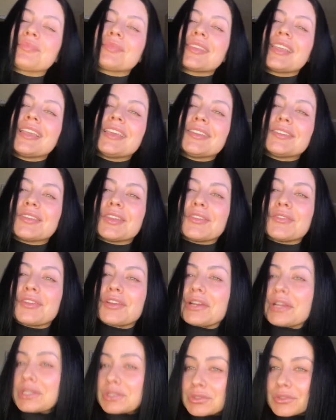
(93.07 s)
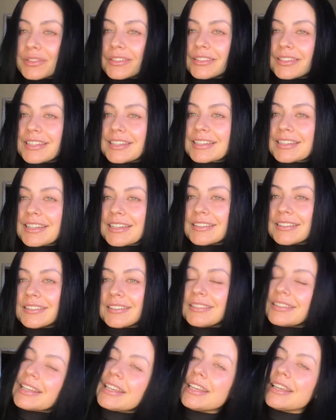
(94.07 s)
So if you're interested in
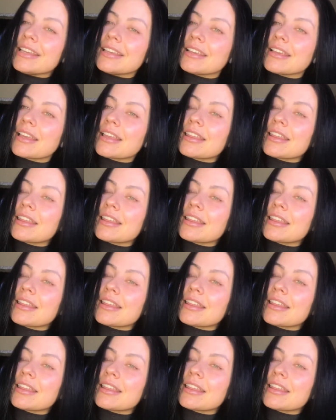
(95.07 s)
seeing